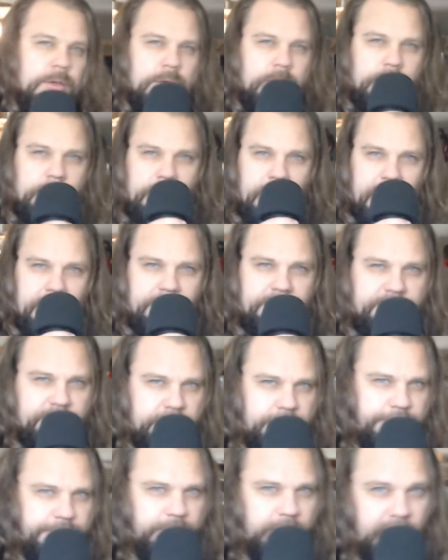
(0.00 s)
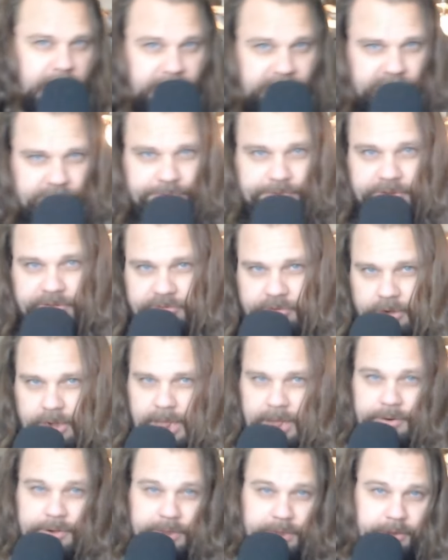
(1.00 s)
gangster philosophies are
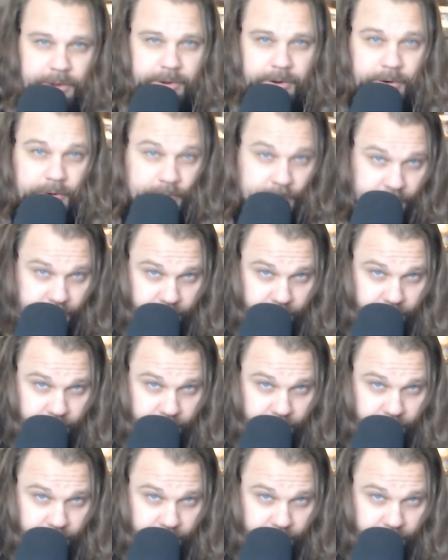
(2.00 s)
allowed here.